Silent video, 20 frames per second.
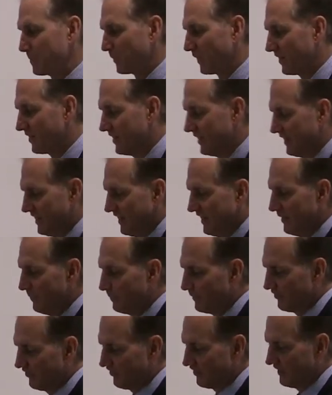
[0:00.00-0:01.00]
the
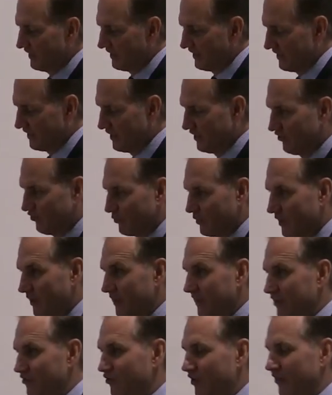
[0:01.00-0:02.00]
embassy in Israel
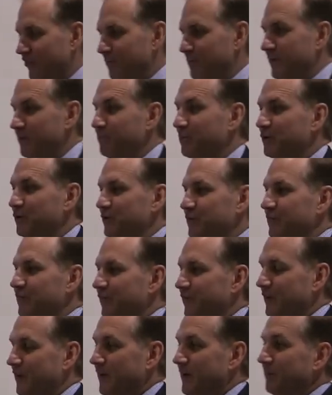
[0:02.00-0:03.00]
had just been moved
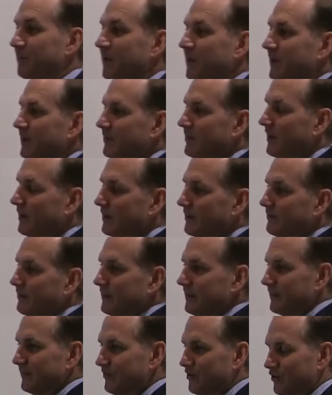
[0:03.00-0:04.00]
from Tel
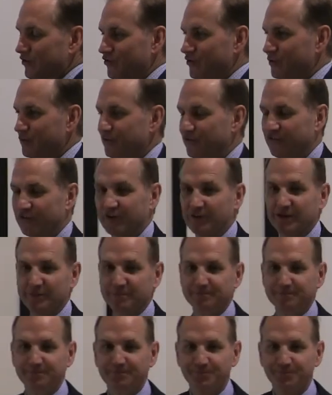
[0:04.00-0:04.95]
Aviv to Jerusalem.